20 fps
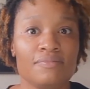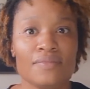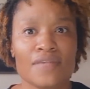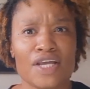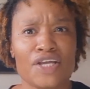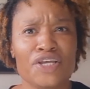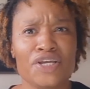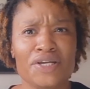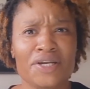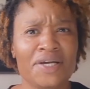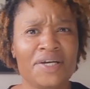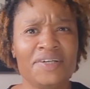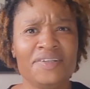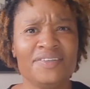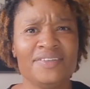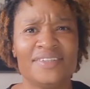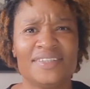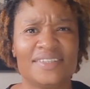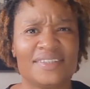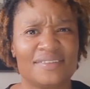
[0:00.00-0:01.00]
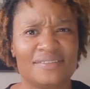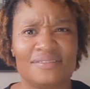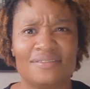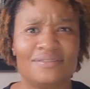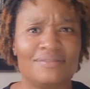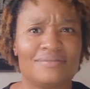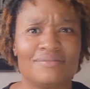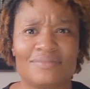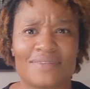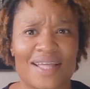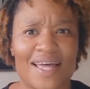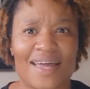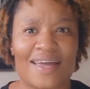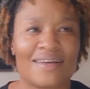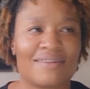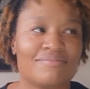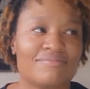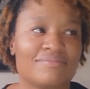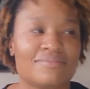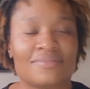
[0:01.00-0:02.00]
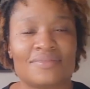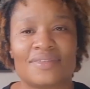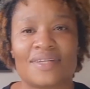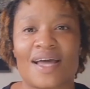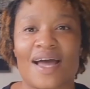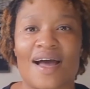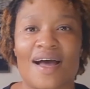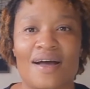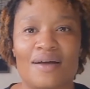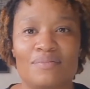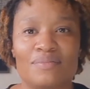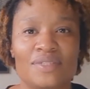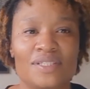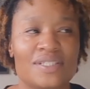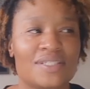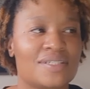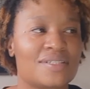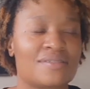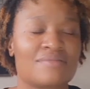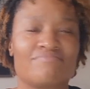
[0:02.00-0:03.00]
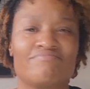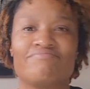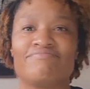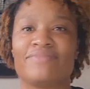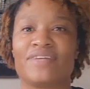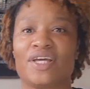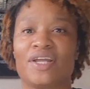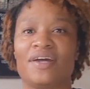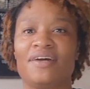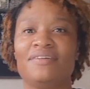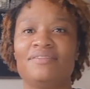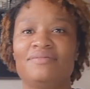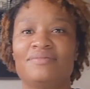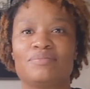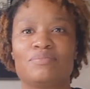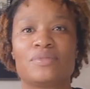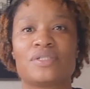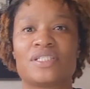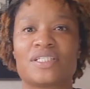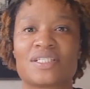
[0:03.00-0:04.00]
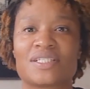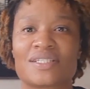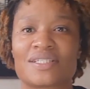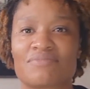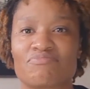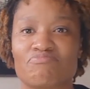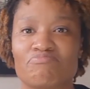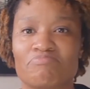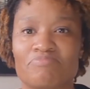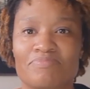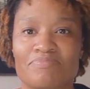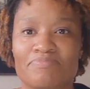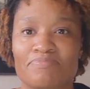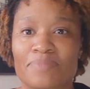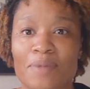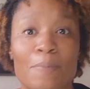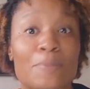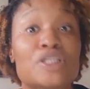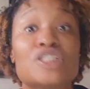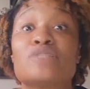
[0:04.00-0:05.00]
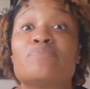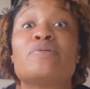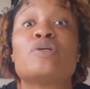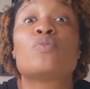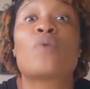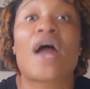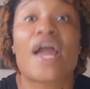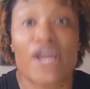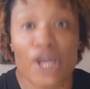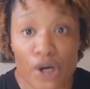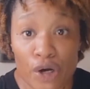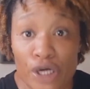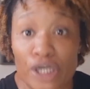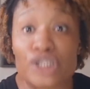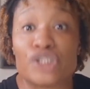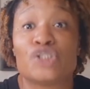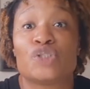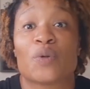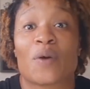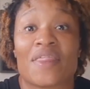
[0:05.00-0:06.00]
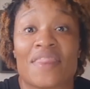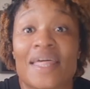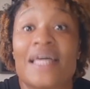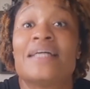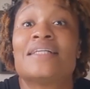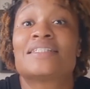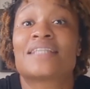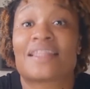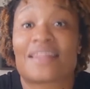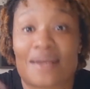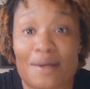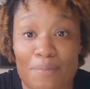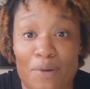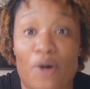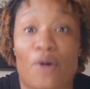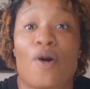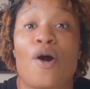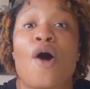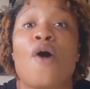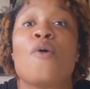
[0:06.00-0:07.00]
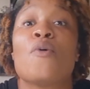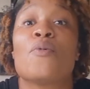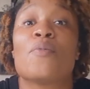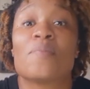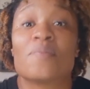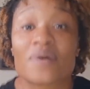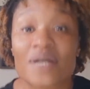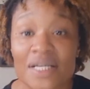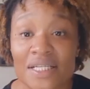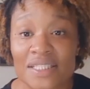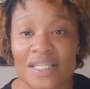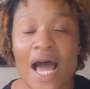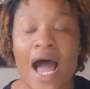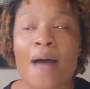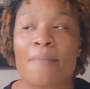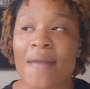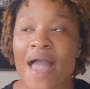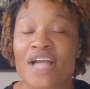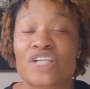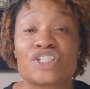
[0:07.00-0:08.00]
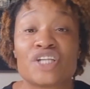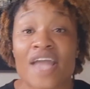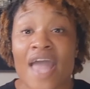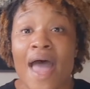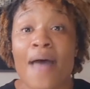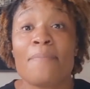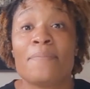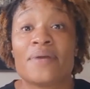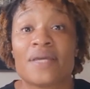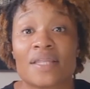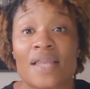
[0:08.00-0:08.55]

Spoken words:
You know? Like, nah, I'm just, you know, I'm gonna just be right here and enjoy this, and then I'm gonna go home because I'm actually happy.